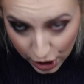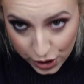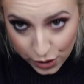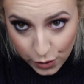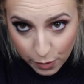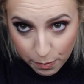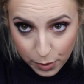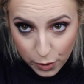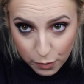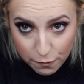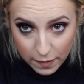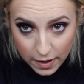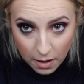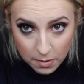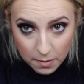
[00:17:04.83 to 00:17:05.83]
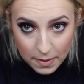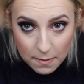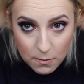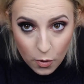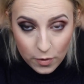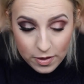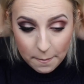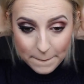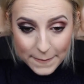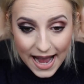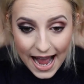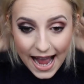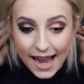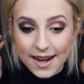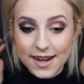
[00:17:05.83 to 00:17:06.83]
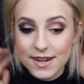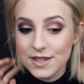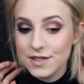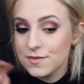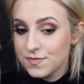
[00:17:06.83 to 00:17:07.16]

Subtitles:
You could poof it up a bit more at the back.